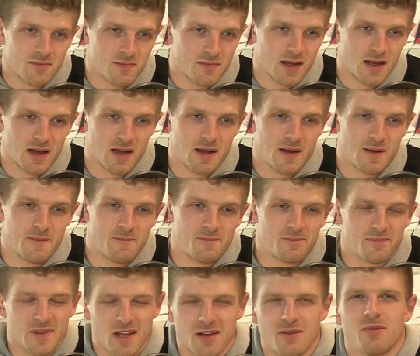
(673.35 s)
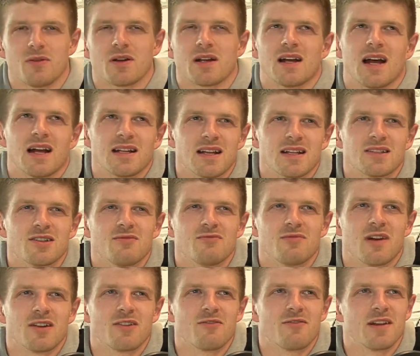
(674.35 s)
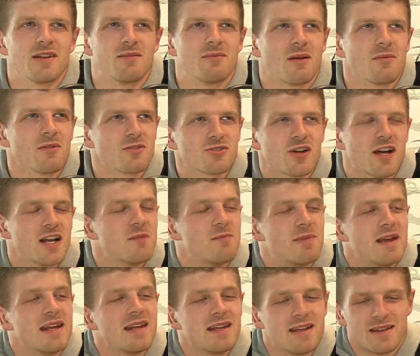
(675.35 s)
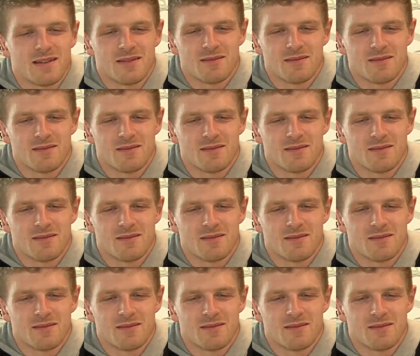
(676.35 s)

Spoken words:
I'm not trying to be.